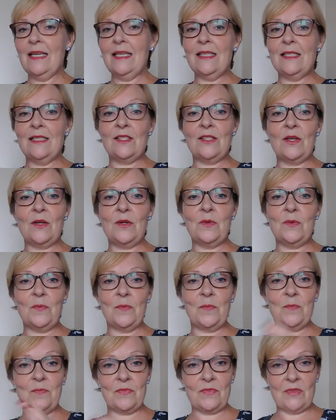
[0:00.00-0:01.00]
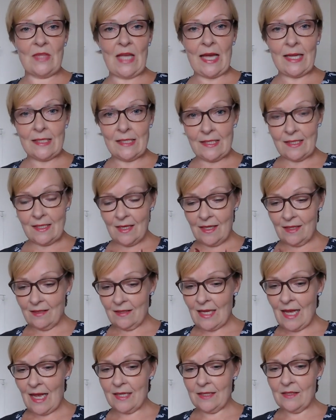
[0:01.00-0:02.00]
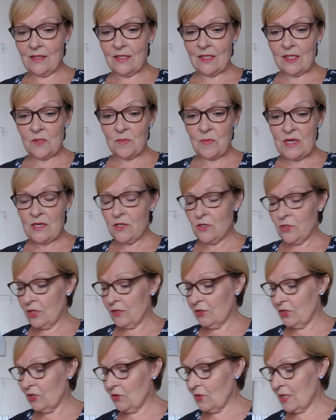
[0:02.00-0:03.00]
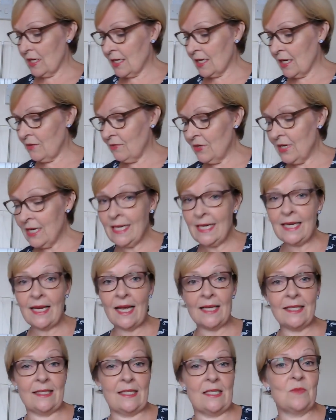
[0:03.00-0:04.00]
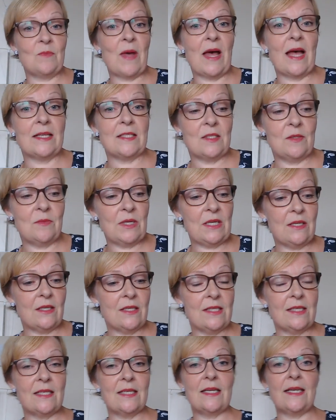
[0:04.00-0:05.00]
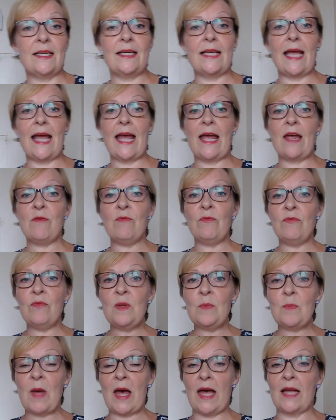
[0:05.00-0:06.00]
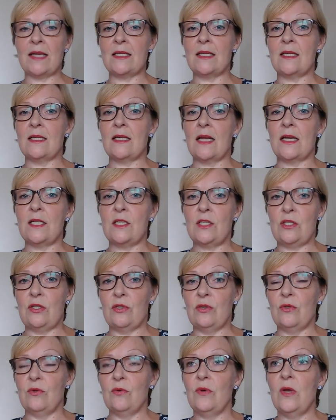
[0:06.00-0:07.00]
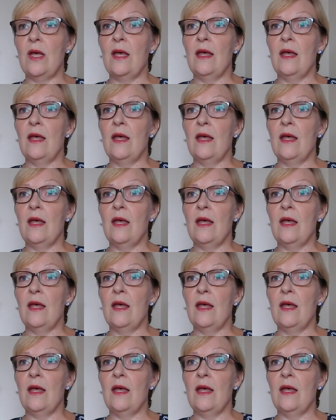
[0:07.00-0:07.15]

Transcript: So that's the Spindrift Shawl, and I really like this pattern because nearly every pattern I do,